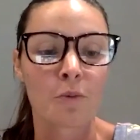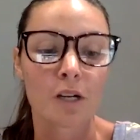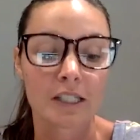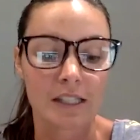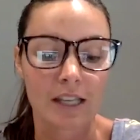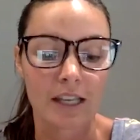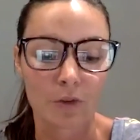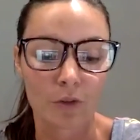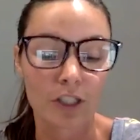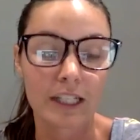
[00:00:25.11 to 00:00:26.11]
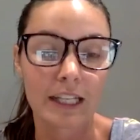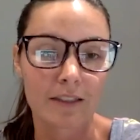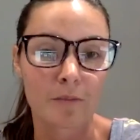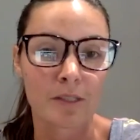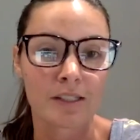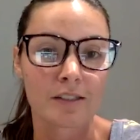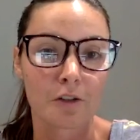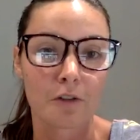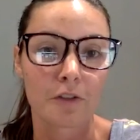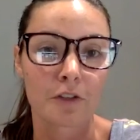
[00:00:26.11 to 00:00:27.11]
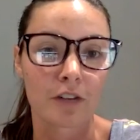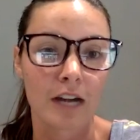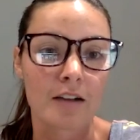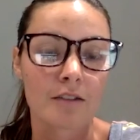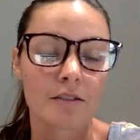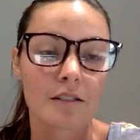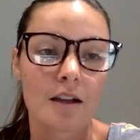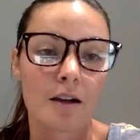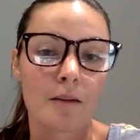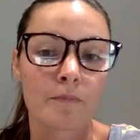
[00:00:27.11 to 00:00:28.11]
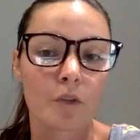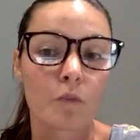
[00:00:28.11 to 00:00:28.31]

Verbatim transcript: was in order to get the business off the ground, um,